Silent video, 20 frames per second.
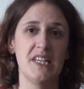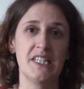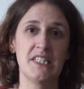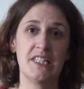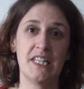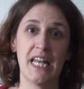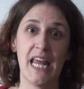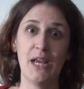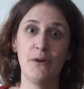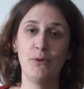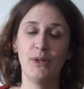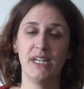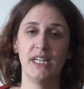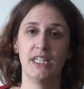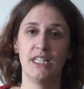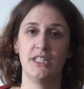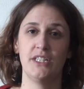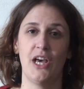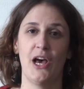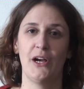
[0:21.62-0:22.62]
Today we're going
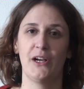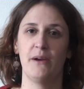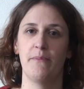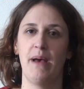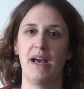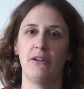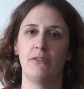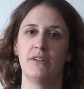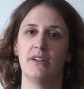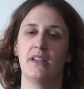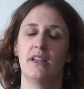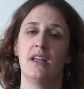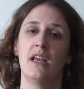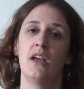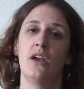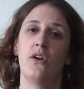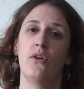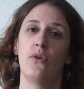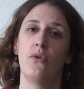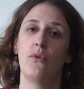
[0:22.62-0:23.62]
to talk about
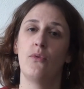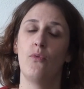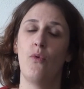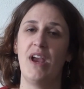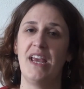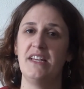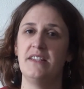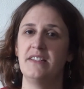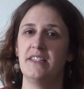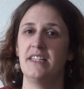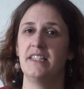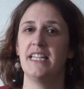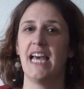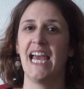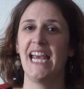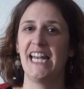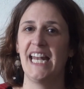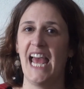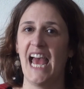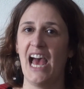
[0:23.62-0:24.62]
ways to
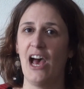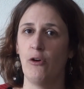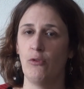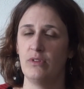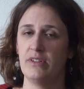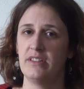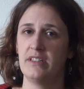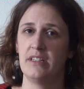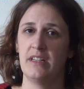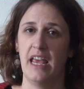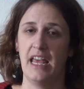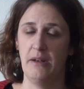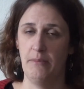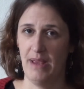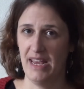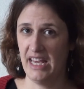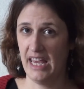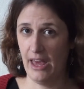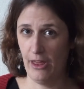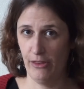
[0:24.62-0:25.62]
dine out and
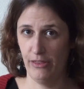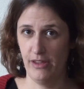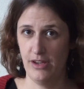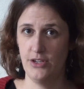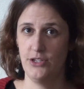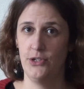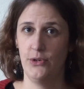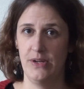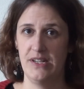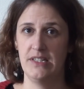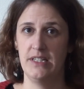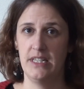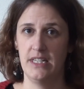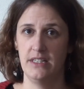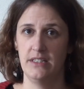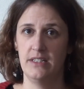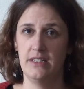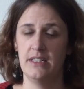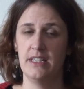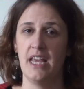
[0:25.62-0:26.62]
make healthy
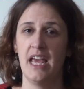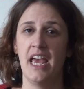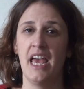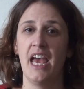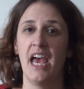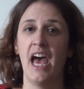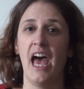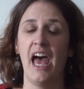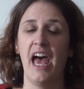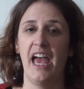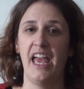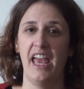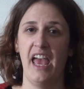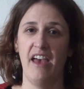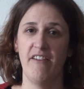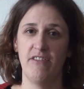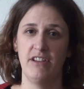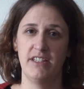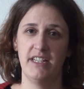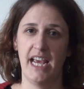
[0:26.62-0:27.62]
choices. I
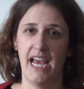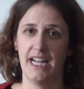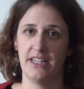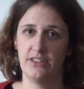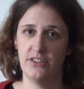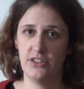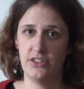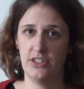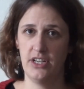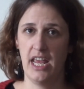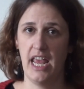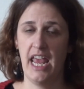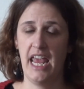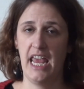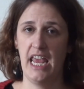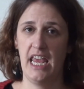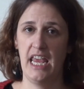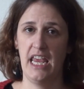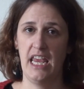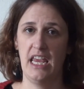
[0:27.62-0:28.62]
have attached
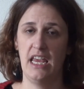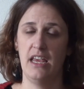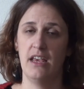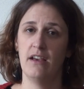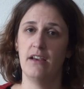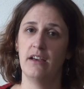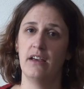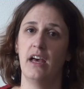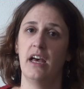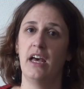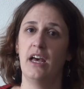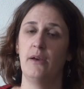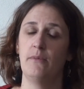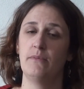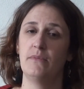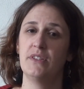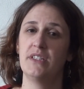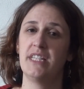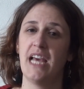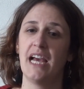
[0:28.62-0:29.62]
a
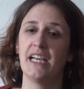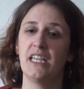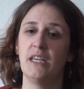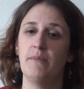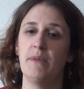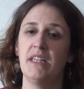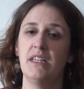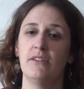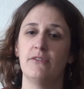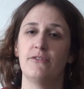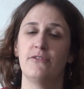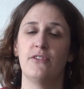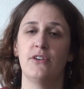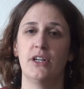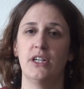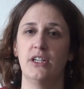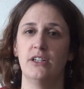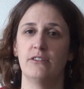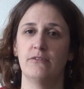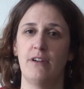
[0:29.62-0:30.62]
document
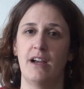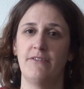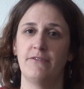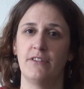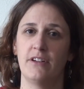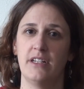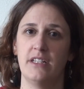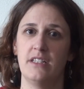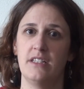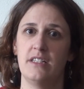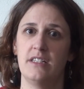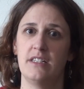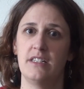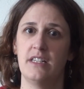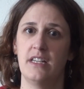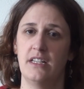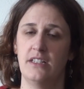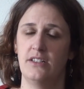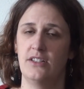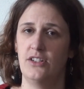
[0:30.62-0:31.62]
for your
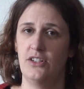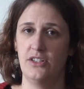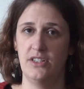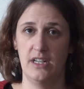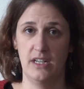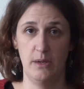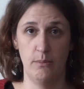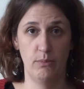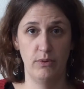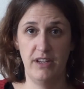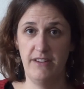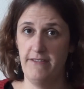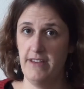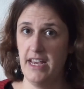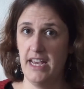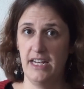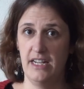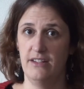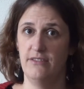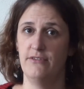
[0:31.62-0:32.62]
reference. It's just an
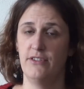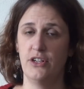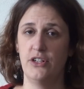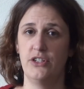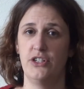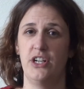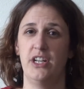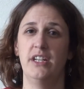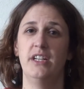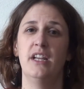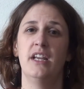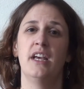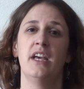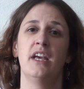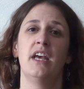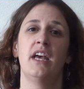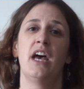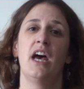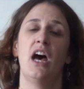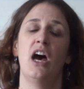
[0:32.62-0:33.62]
abbreviated version
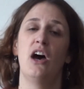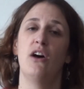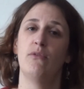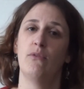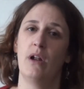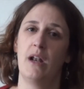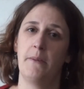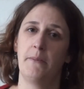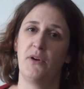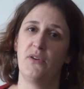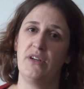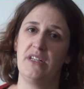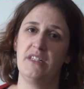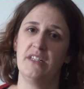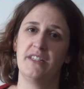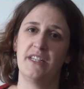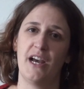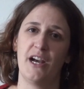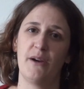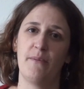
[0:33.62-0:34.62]
of what I'm going to
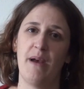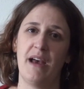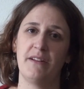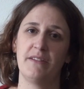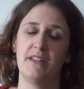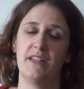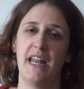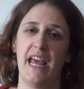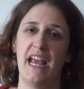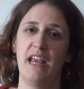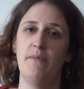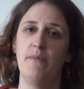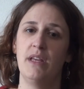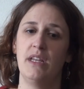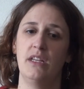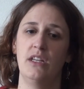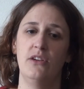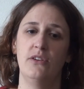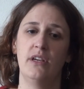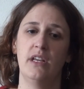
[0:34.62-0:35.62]
talk about today,
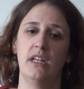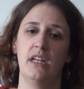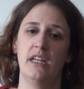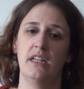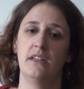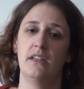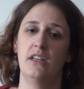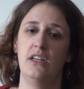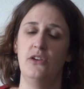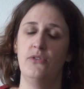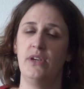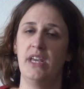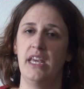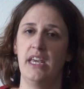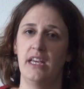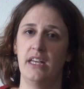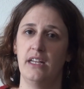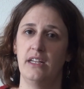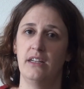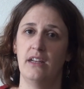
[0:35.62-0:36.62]
but you
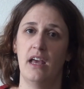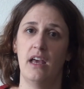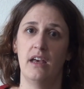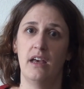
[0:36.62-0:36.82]
can